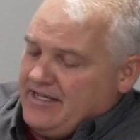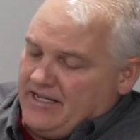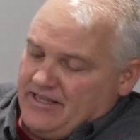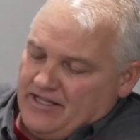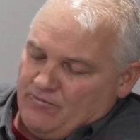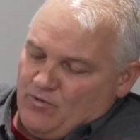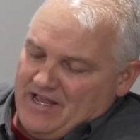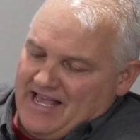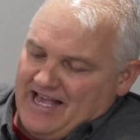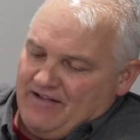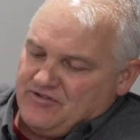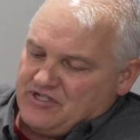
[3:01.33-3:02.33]
And then we
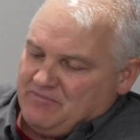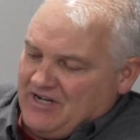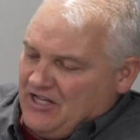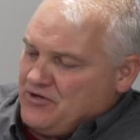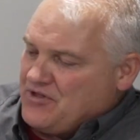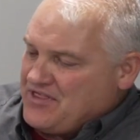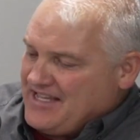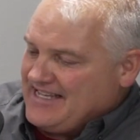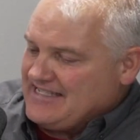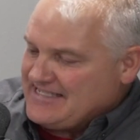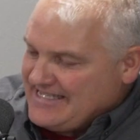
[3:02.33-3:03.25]
have some other things